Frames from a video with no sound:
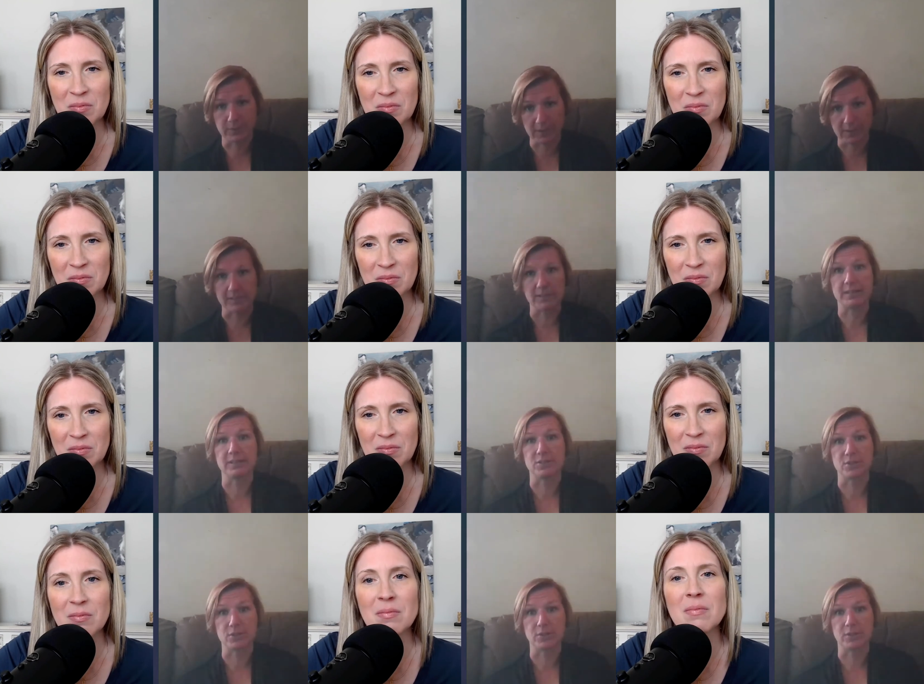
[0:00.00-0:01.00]
Speaker 1: food under
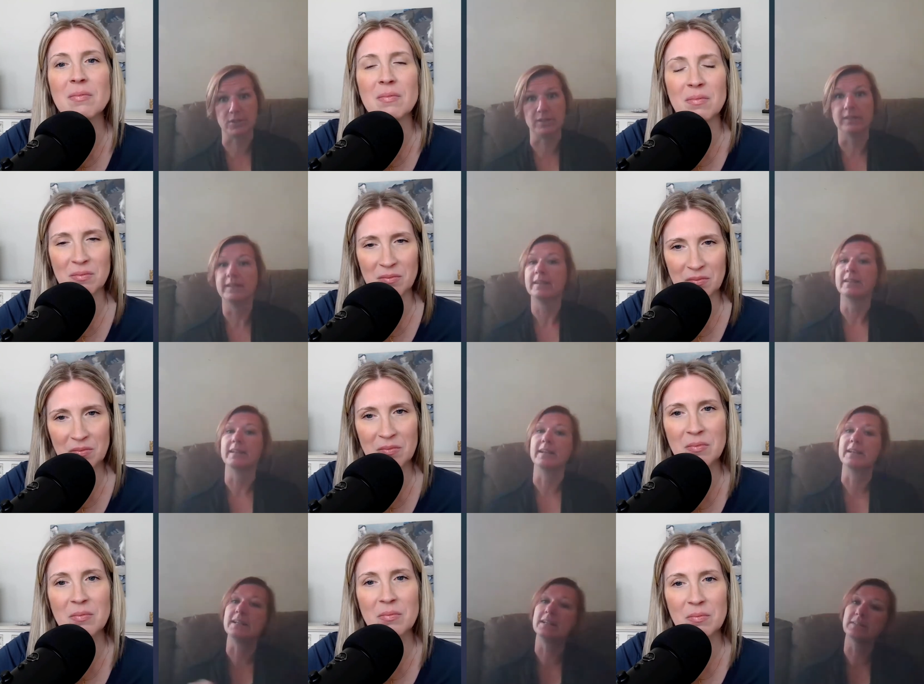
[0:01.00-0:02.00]
control. Then
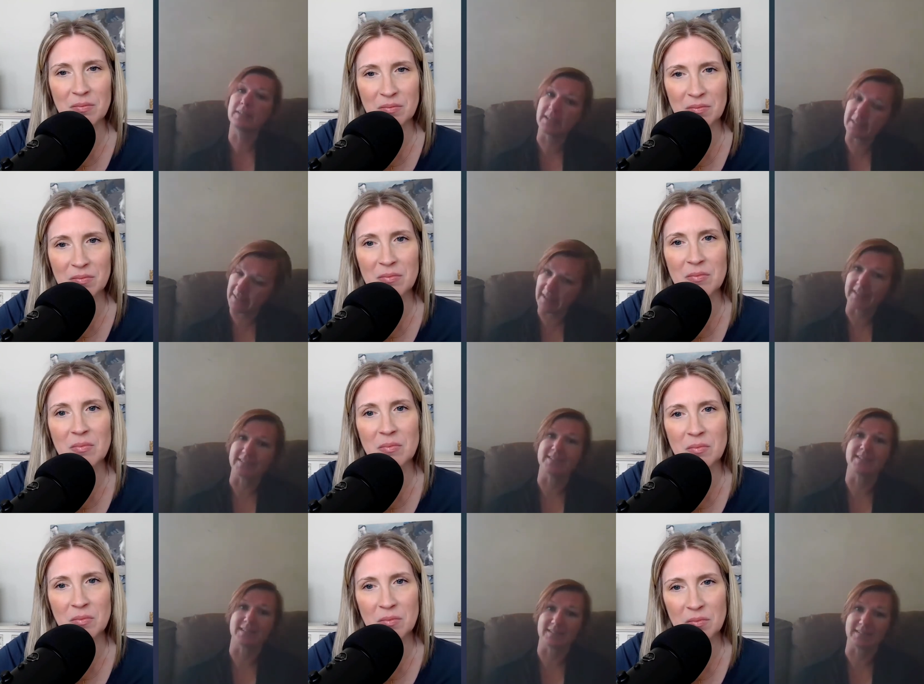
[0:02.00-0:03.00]
he no longer had
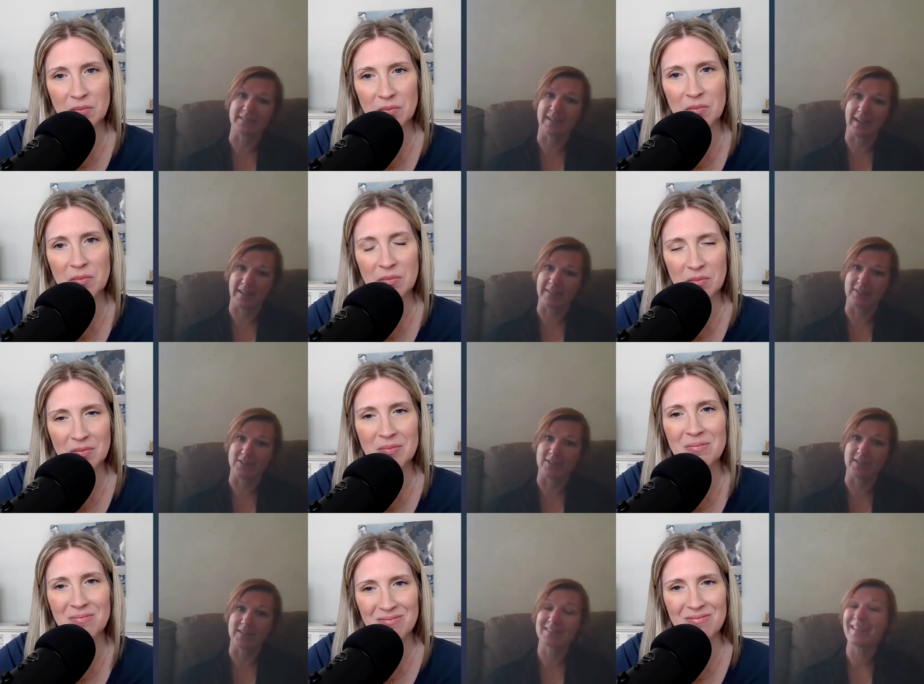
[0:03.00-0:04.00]
seasonal
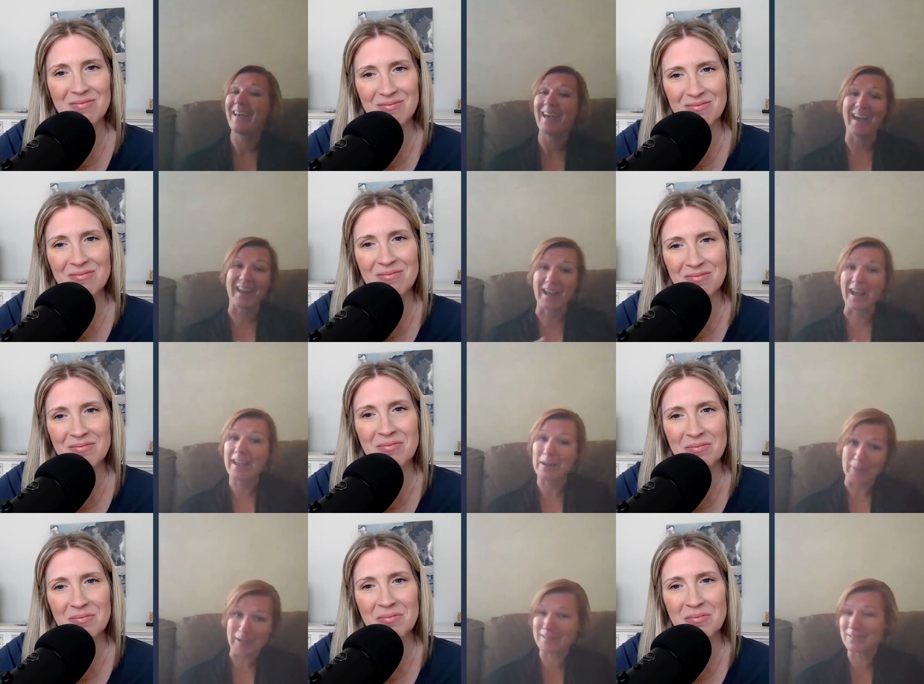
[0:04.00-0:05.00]
allergies. And I
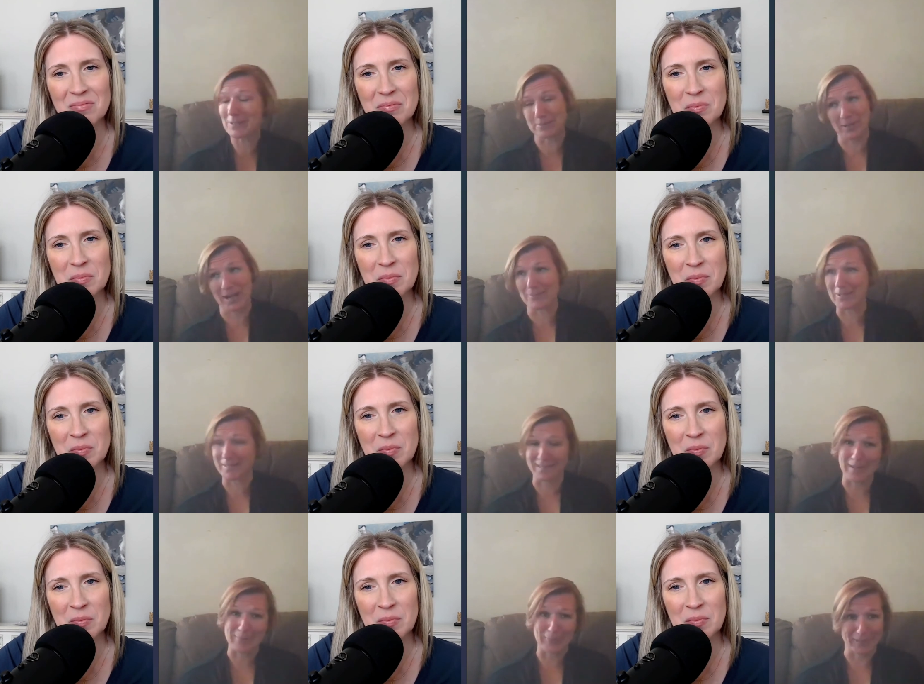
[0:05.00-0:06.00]
am also a prime
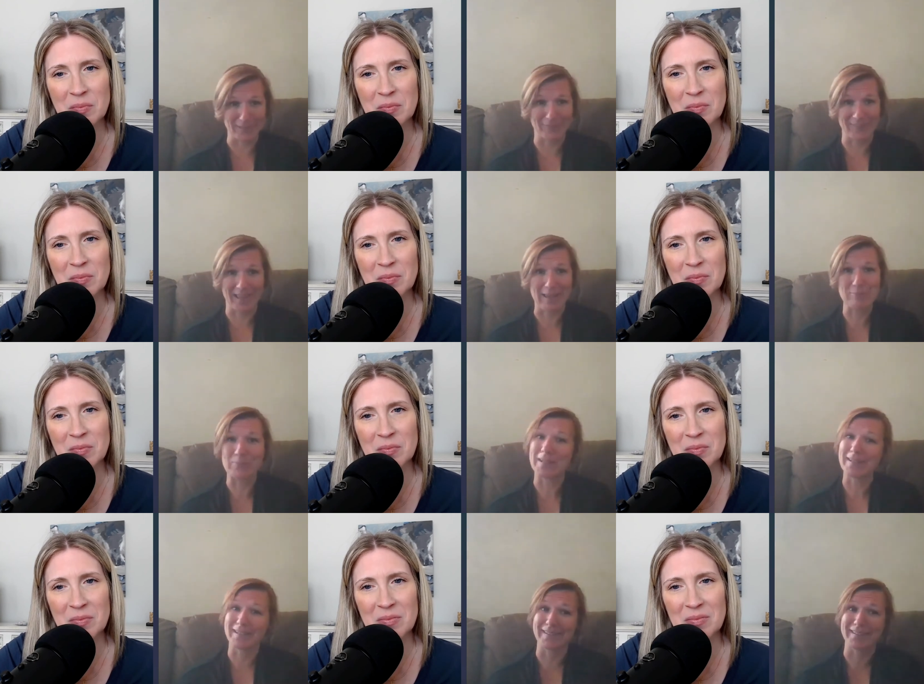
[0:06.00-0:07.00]
example of that
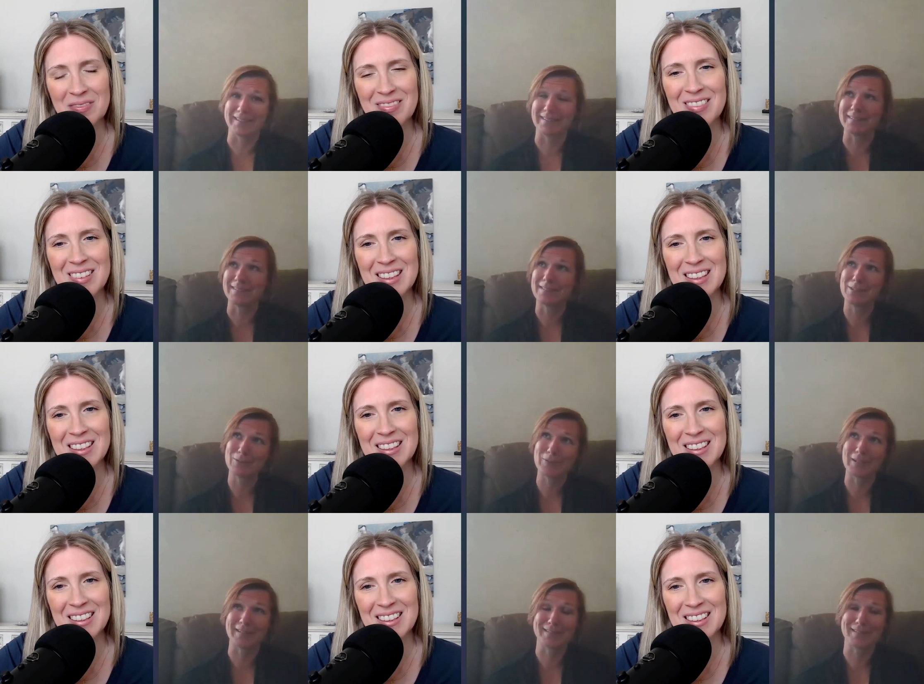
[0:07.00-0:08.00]
because two
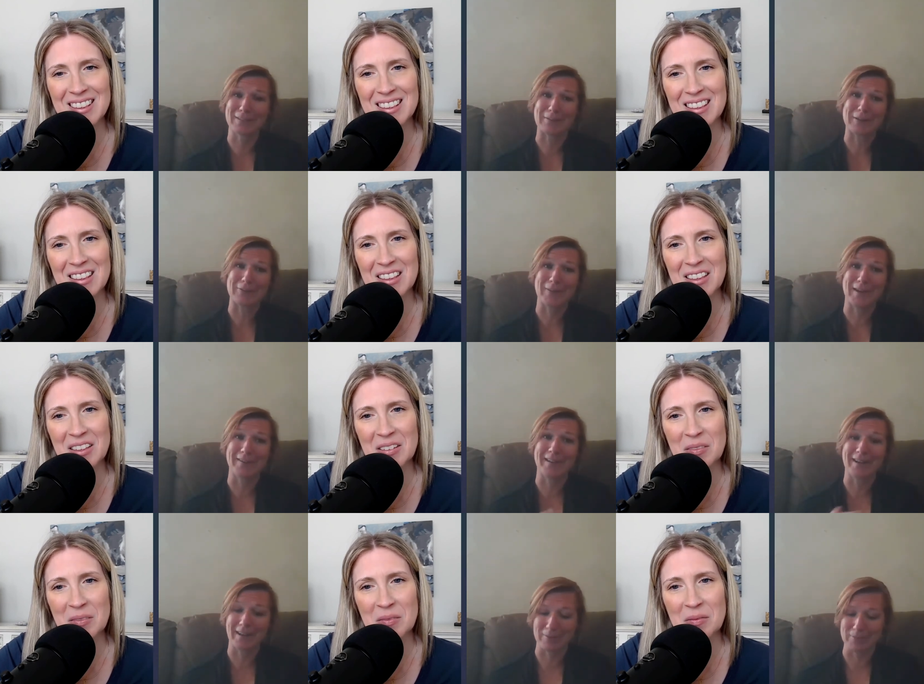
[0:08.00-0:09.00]
years ago I found
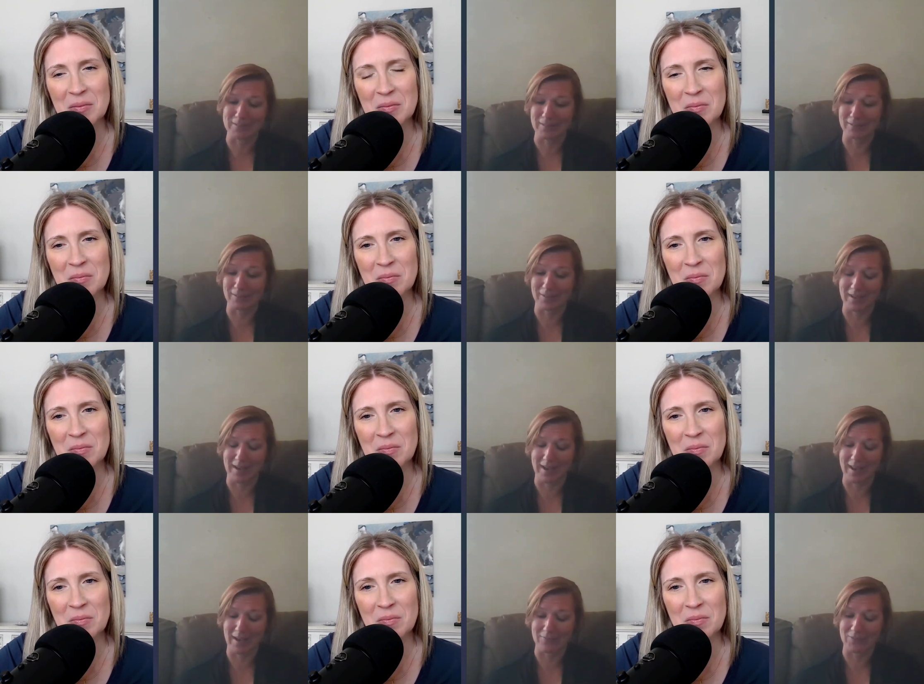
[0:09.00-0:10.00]
out I was allergic. I
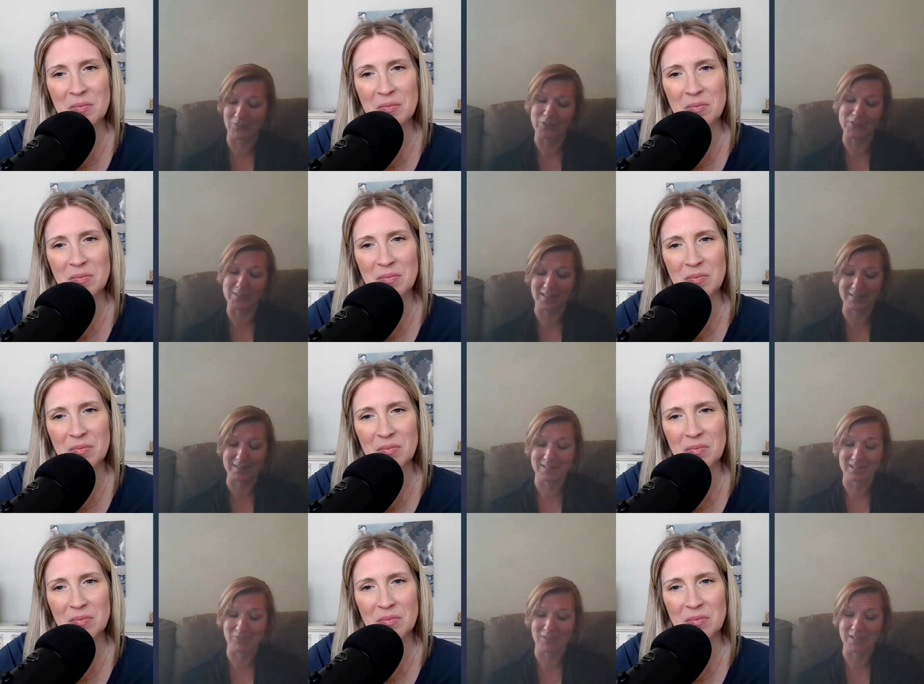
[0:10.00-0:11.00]
have a food
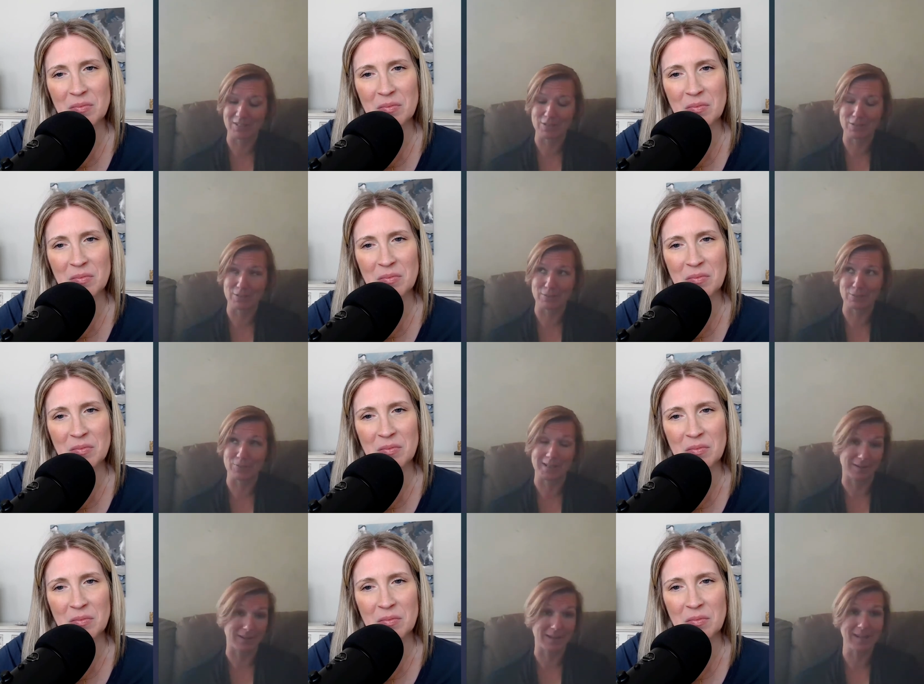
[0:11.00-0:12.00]
sensitivity to
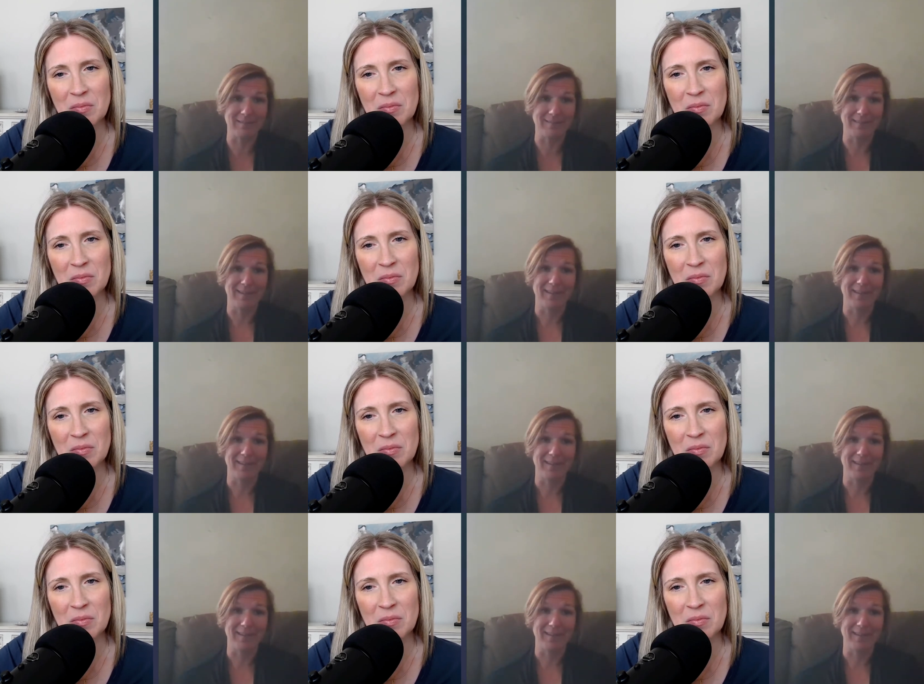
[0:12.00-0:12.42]
dairy